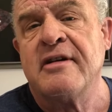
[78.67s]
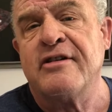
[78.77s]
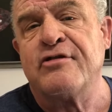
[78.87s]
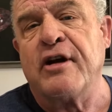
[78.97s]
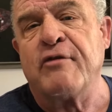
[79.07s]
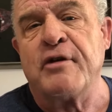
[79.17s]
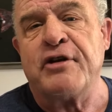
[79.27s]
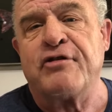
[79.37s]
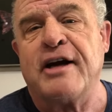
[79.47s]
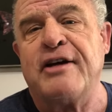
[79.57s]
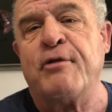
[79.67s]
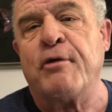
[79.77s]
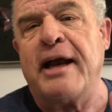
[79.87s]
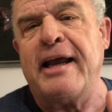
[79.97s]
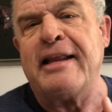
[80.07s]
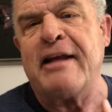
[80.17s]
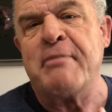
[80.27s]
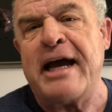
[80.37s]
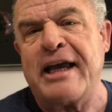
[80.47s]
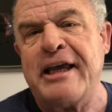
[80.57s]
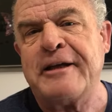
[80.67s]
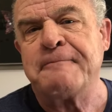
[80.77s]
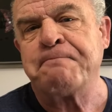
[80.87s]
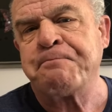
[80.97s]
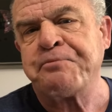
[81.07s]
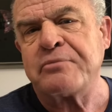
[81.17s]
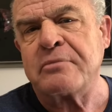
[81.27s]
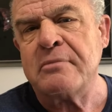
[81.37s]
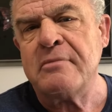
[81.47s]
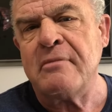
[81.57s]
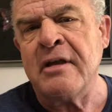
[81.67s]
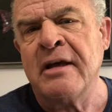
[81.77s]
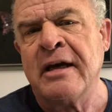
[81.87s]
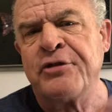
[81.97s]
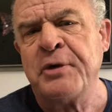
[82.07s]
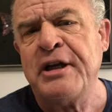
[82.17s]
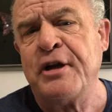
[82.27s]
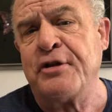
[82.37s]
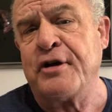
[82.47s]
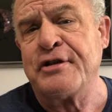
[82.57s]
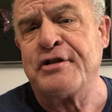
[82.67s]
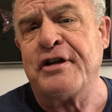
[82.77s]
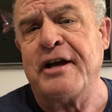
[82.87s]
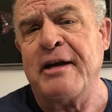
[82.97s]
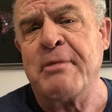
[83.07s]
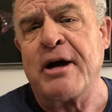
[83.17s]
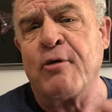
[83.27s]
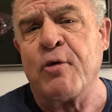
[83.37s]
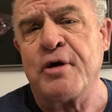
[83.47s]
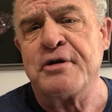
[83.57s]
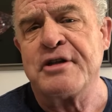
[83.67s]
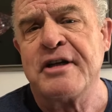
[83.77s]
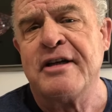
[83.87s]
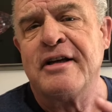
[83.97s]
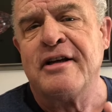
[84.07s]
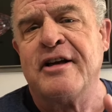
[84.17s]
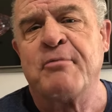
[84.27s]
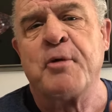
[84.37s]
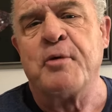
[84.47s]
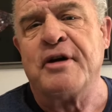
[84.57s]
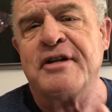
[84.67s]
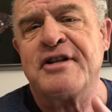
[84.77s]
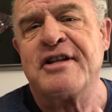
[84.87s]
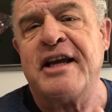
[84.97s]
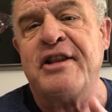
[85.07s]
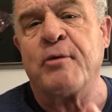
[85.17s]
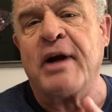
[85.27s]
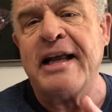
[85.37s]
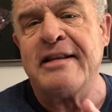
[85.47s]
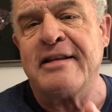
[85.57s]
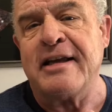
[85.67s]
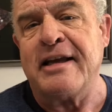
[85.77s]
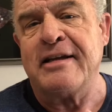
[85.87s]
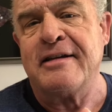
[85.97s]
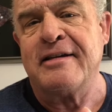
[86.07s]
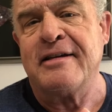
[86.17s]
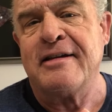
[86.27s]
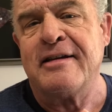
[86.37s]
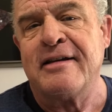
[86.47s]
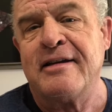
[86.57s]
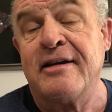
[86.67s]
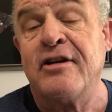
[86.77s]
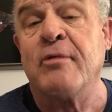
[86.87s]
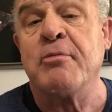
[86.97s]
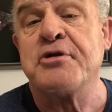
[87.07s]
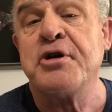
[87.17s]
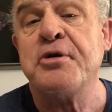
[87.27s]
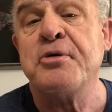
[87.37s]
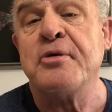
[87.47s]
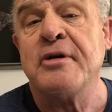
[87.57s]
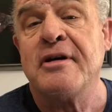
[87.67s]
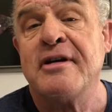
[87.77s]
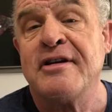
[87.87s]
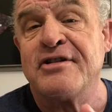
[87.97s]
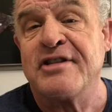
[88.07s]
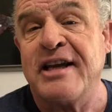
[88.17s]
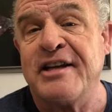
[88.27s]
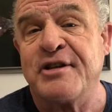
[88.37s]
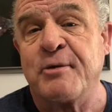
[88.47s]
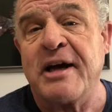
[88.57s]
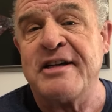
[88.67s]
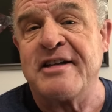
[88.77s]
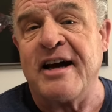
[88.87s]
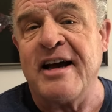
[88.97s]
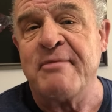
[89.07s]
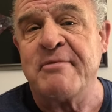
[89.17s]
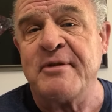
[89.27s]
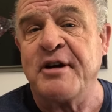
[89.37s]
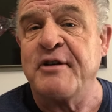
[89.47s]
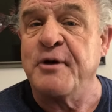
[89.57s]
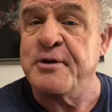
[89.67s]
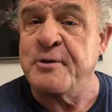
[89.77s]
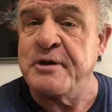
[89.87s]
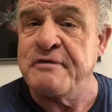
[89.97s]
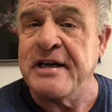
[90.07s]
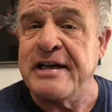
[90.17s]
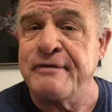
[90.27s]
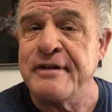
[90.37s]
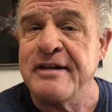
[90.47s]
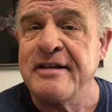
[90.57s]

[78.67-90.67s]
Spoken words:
And so I've really tried to rein that back in. Three little thoughts today about our words. Number one, say the right thing. Number two, say it at the right time. Look at verse 25.